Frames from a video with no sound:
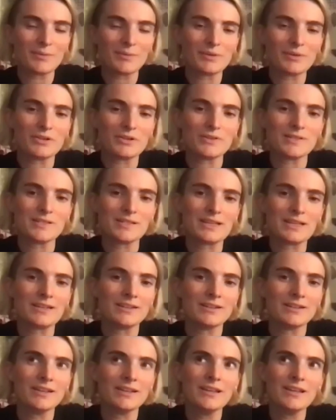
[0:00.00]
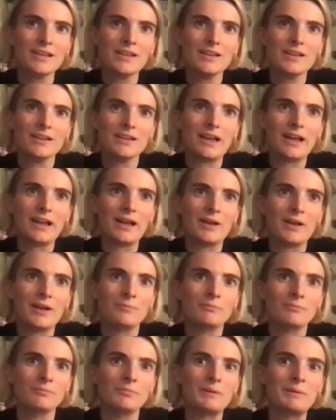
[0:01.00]
when you said,
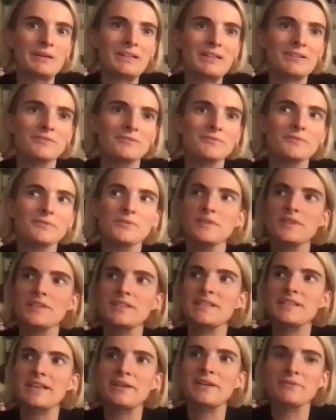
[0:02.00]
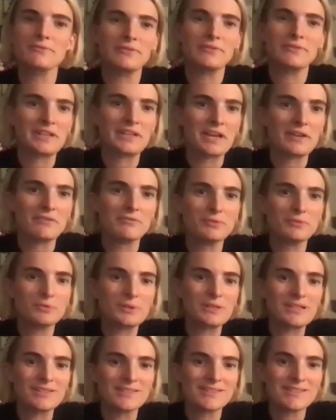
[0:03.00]
I mean, for the sake of
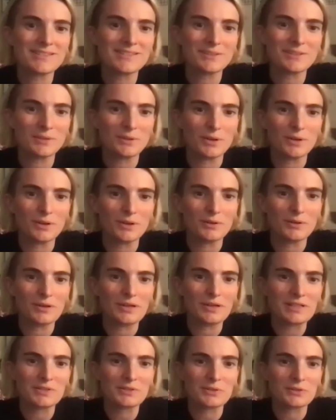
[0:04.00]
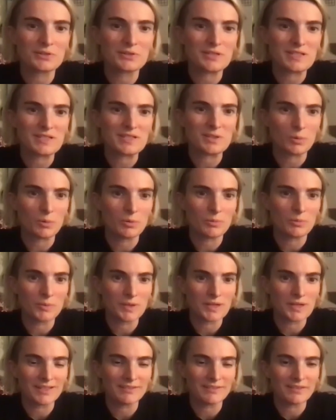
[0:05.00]
forgetfulness, it's good to stop
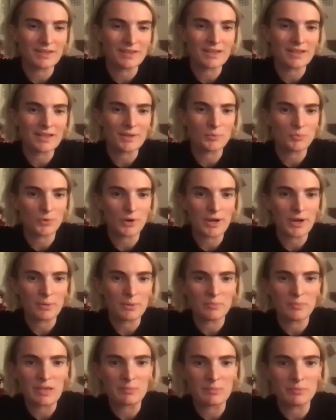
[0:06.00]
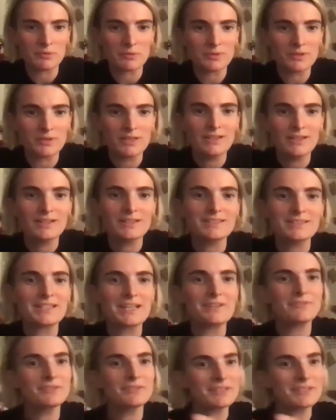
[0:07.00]
immediately and pray with people.
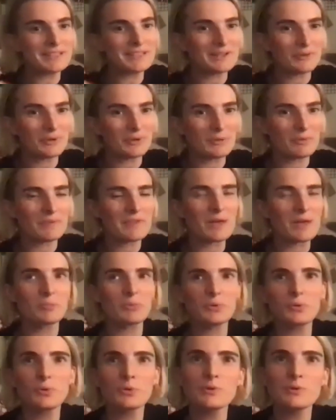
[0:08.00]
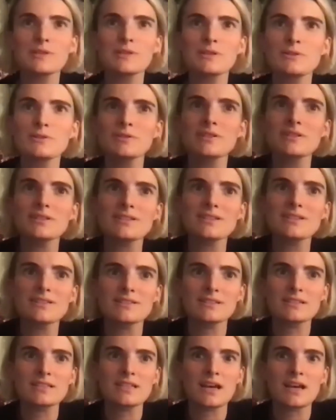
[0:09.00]
Definitely agree with that. But also just
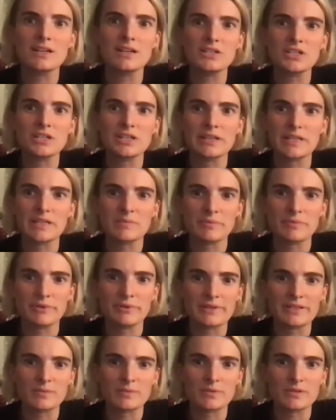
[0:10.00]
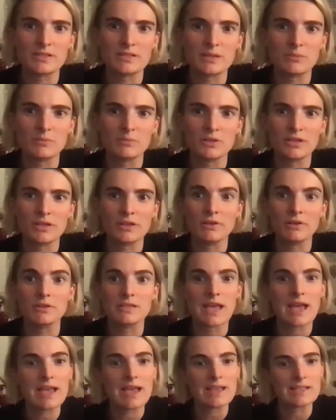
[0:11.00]
the touching experience when somebody goes,
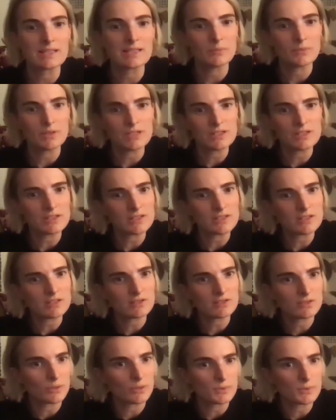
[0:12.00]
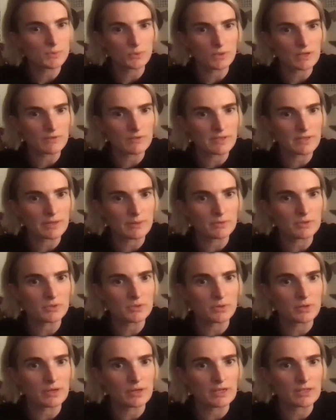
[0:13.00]
hey, somebody just stopped whatever they were
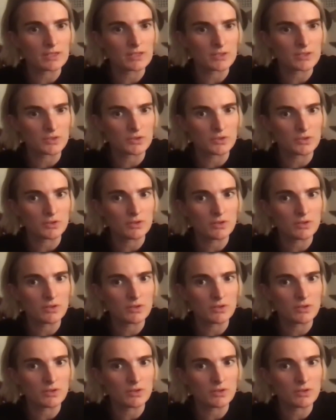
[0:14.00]
doing to